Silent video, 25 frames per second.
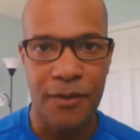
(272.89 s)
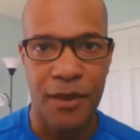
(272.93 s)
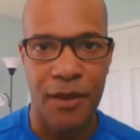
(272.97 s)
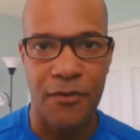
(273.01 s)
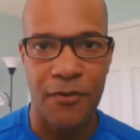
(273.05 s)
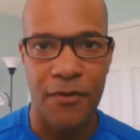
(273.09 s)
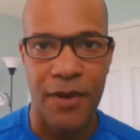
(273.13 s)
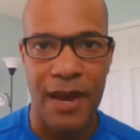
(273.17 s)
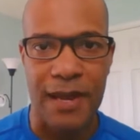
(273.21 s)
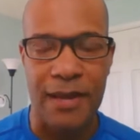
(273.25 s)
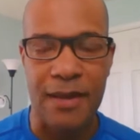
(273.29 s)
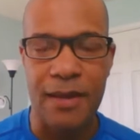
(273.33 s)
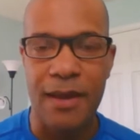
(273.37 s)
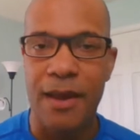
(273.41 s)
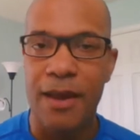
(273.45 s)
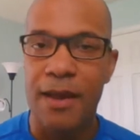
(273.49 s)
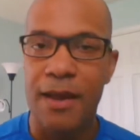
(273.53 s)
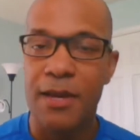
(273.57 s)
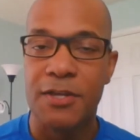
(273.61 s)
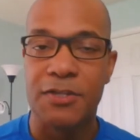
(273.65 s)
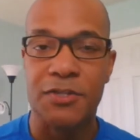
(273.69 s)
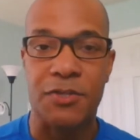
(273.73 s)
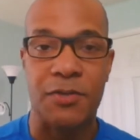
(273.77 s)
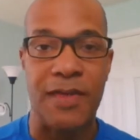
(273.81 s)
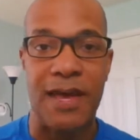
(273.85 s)
All right.
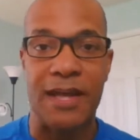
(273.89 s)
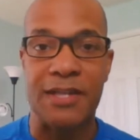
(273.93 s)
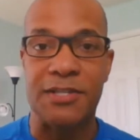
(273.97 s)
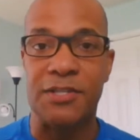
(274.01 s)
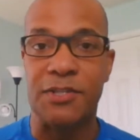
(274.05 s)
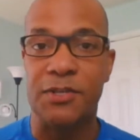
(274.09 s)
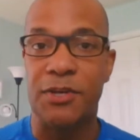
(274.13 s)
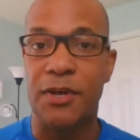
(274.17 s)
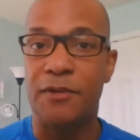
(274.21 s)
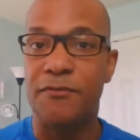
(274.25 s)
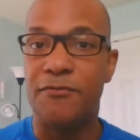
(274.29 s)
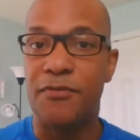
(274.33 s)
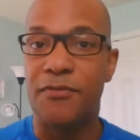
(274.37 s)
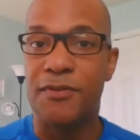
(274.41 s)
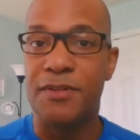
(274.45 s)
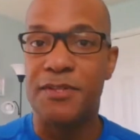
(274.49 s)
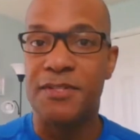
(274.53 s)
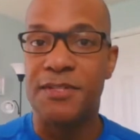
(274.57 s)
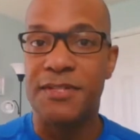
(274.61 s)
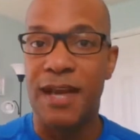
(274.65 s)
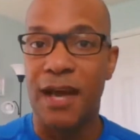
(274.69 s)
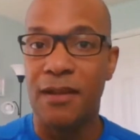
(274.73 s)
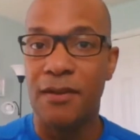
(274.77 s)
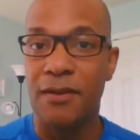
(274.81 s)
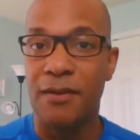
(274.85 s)
So that's good for the
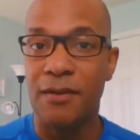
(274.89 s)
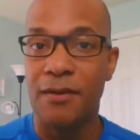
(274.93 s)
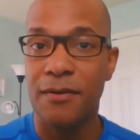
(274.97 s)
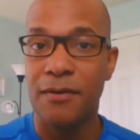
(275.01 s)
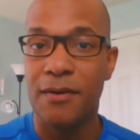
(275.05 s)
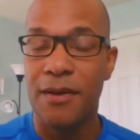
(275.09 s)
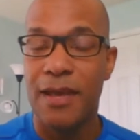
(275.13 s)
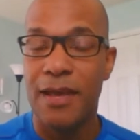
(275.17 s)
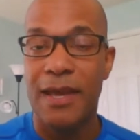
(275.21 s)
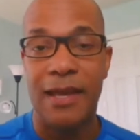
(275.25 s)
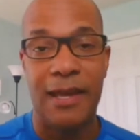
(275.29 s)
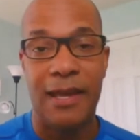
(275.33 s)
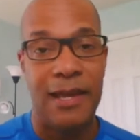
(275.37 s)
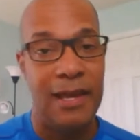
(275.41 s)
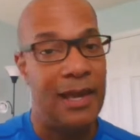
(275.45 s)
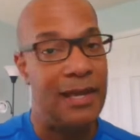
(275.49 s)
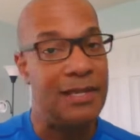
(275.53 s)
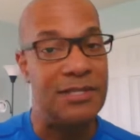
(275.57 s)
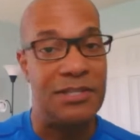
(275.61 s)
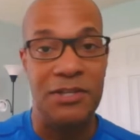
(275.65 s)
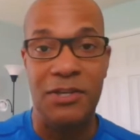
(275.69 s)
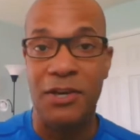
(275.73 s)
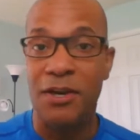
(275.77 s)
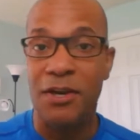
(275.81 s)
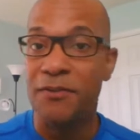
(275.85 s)
seller.
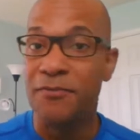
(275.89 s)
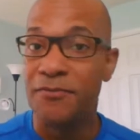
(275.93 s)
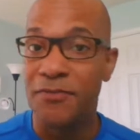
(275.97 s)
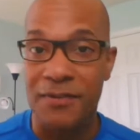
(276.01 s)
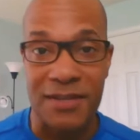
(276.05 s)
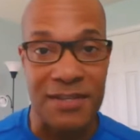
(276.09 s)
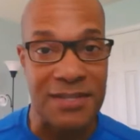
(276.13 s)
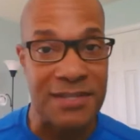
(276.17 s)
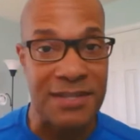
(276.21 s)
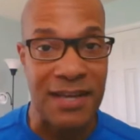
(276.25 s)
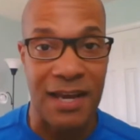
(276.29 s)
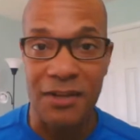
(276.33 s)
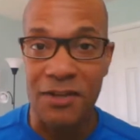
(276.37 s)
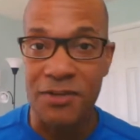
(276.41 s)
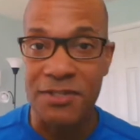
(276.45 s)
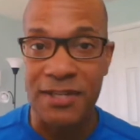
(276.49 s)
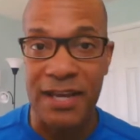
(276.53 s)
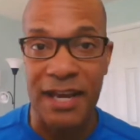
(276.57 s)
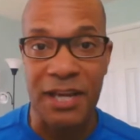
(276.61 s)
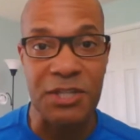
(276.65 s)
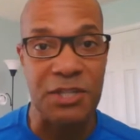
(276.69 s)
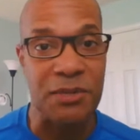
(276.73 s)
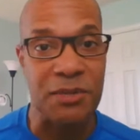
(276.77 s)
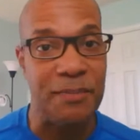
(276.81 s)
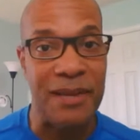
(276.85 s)
It's good for the seller's
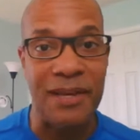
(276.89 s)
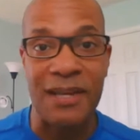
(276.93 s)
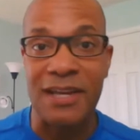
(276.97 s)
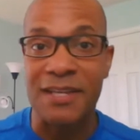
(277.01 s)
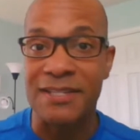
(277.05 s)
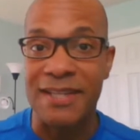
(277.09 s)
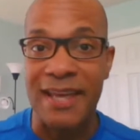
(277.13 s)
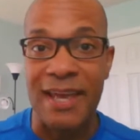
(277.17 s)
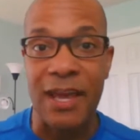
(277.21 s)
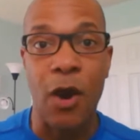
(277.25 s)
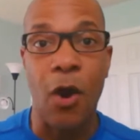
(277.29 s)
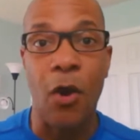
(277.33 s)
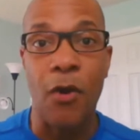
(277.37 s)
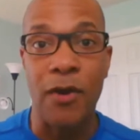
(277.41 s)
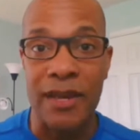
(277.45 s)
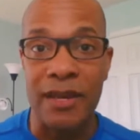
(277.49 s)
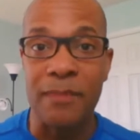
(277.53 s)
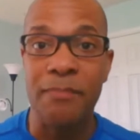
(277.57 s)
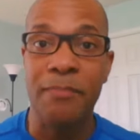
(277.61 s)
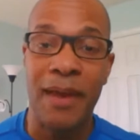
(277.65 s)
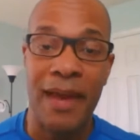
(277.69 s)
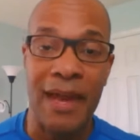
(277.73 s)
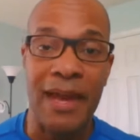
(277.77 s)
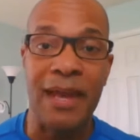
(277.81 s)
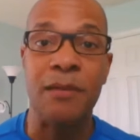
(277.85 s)
agent because they all
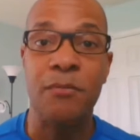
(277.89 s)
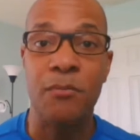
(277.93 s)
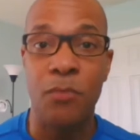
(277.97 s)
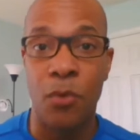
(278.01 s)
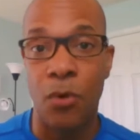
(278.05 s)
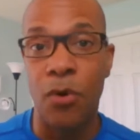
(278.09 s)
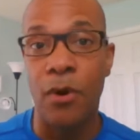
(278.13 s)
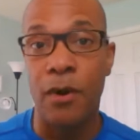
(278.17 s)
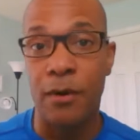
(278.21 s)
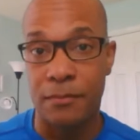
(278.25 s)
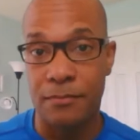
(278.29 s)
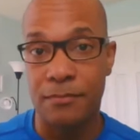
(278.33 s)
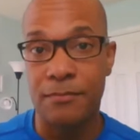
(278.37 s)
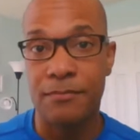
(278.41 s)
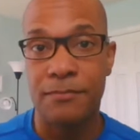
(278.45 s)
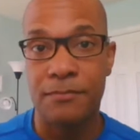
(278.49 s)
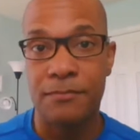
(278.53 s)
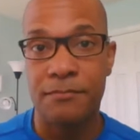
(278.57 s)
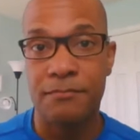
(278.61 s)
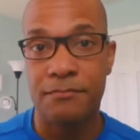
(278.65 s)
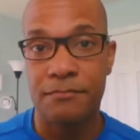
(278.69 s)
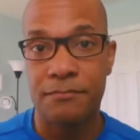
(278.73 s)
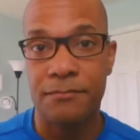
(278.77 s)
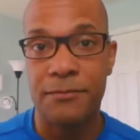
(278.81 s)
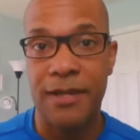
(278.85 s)
get paid more.
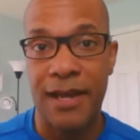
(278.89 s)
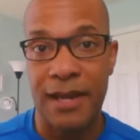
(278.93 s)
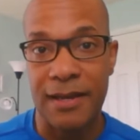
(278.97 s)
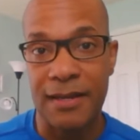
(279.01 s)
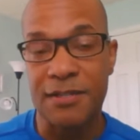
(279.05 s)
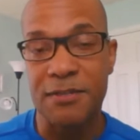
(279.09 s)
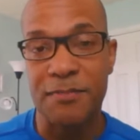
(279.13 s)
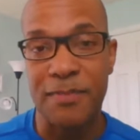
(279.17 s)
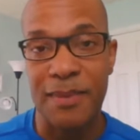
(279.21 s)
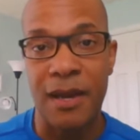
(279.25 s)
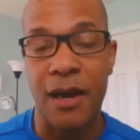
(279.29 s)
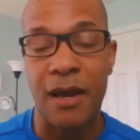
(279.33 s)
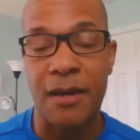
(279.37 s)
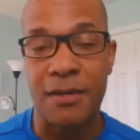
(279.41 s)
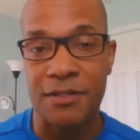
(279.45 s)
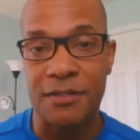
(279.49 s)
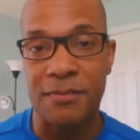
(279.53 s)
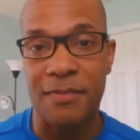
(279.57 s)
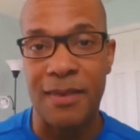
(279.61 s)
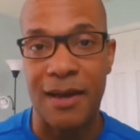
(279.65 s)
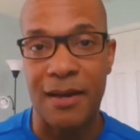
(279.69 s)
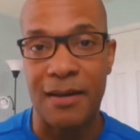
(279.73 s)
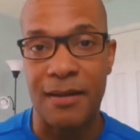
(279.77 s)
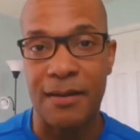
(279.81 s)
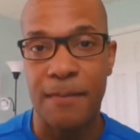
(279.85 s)
Okay. Let's be honest
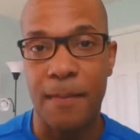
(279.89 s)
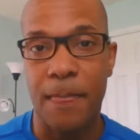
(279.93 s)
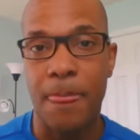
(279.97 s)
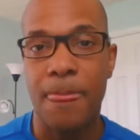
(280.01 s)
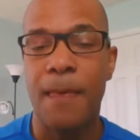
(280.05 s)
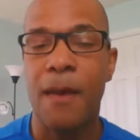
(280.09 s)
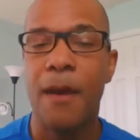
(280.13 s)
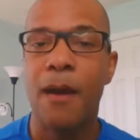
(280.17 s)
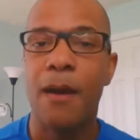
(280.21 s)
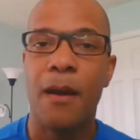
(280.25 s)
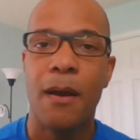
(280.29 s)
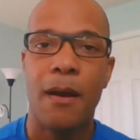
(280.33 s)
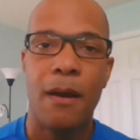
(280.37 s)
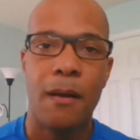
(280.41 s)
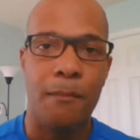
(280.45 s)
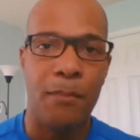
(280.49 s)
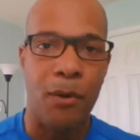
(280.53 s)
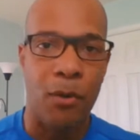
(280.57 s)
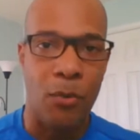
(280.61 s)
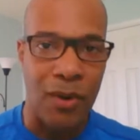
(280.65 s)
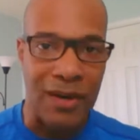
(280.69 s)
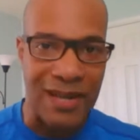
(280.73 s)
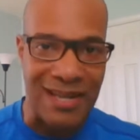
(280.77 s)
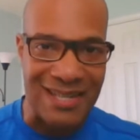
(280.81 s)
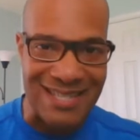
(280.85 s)
about it.
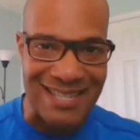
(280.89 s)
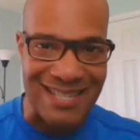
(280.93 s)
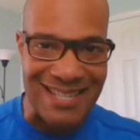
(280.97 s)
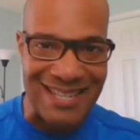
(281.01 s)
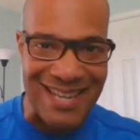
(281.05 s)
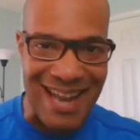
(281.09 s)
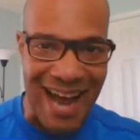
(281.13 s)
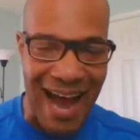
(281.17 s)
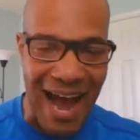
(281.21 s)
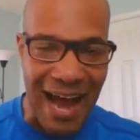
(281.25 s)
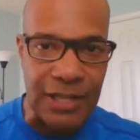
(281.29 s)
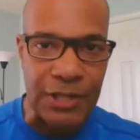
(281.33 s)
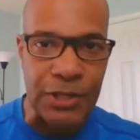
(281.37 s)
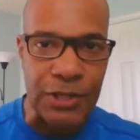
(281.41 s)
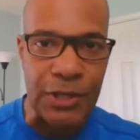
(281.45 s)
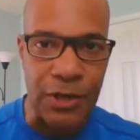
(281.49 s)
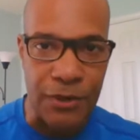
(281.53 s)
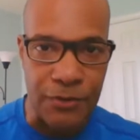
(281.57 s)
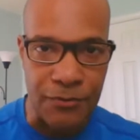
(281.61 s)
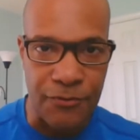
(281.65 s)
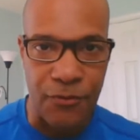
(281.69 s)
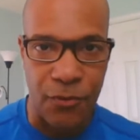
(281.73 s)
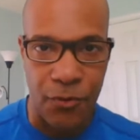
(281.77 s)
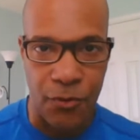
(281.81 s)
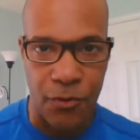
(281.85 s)
But what it's not
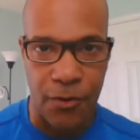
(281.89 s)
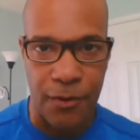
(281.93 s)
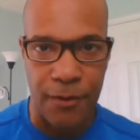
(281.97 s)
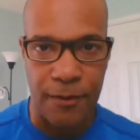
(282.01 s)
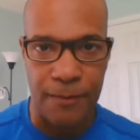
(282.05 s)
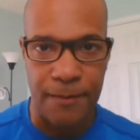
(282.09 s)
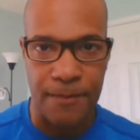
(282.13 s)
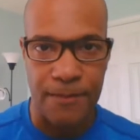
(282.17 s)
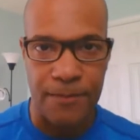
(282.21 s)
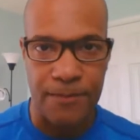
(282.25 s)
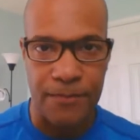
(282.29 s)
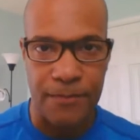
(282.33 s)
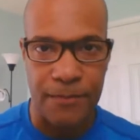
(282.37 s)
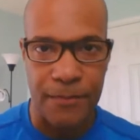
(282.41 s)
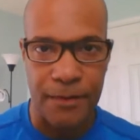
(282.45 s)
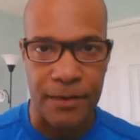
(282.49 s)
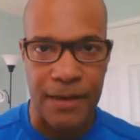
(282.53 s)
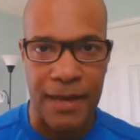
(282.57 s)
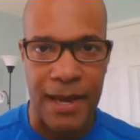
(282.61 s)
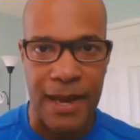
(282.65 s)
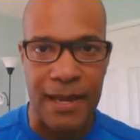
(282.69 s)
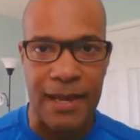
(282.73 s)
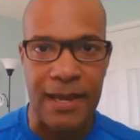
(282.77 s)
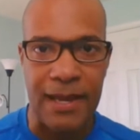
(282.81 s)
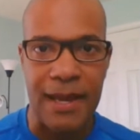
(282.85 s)
good for,
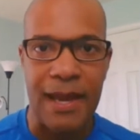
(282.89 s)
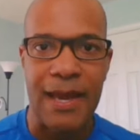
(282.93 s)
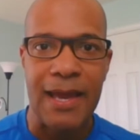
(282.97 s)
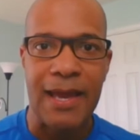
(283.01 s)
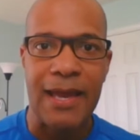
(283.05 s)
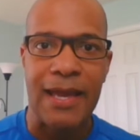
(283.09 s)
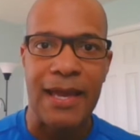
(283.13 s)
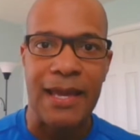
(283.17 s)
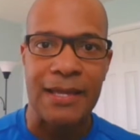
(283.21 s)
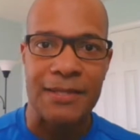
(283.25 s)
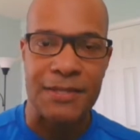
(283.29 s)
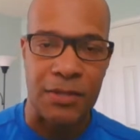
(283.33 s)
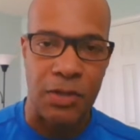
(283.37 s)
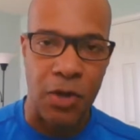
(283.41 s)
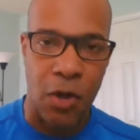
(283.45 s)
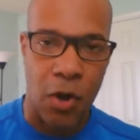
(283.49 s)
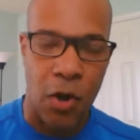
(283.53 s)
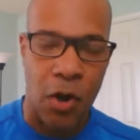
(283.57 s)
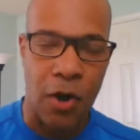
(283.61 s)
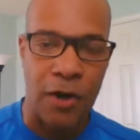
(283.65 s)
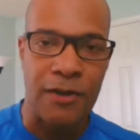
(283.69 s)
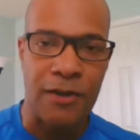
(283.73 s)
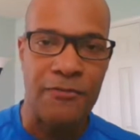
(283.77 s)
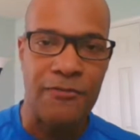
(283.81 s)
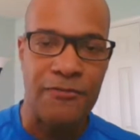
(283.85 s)
okay, is it
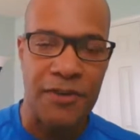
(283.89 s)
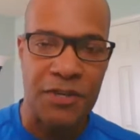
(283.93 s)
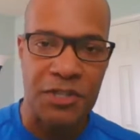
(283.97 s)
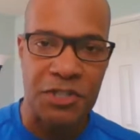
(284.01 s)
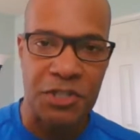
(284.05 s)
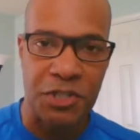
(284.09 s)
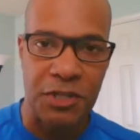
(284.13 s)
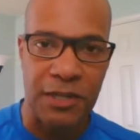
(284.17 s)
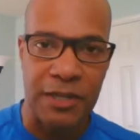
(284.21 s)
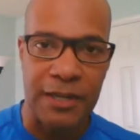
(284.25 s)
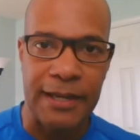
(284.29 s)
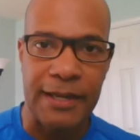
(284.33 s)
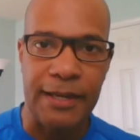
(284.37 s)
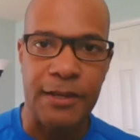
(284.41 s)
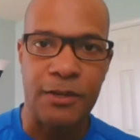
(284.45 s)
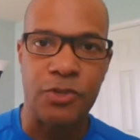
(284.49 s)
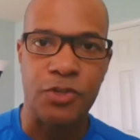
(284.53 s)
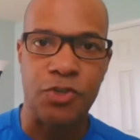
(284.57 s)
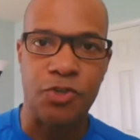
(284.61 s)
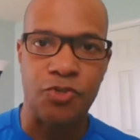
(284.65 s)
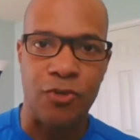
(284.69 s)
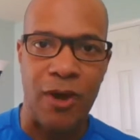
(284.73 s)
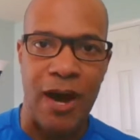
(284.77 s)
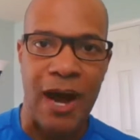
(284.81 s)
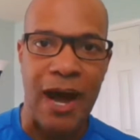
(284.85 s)
artificially
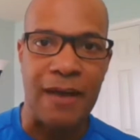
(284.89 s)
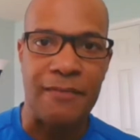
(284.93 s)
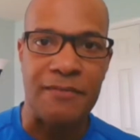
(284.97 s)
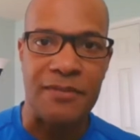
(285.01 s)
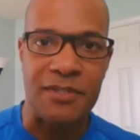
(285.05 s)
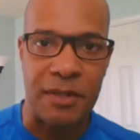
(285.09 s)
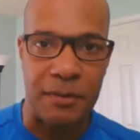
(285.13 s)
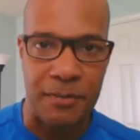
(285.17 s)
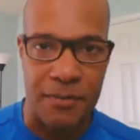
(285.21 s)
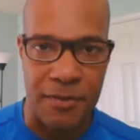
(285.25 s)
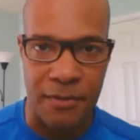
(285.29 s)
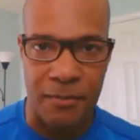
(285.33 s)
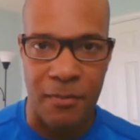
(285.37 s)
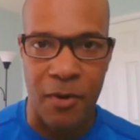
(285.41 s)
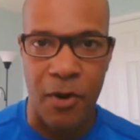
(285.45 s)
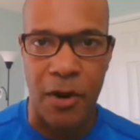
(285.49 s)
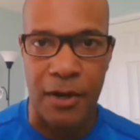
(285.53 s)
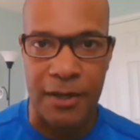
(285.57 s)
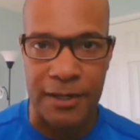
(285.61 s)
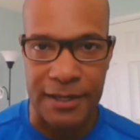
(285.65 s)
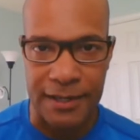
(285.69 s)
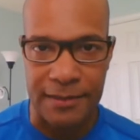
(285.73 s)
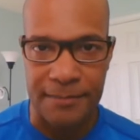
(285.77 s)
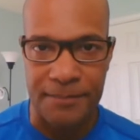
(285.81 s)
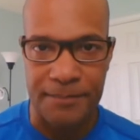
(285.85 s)
drives up the
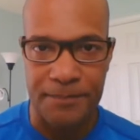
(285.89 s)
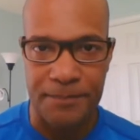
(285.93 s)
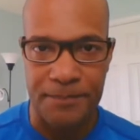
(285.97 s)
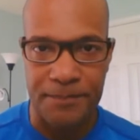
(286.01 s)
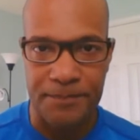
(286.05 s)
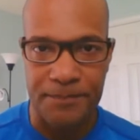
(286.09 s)
market.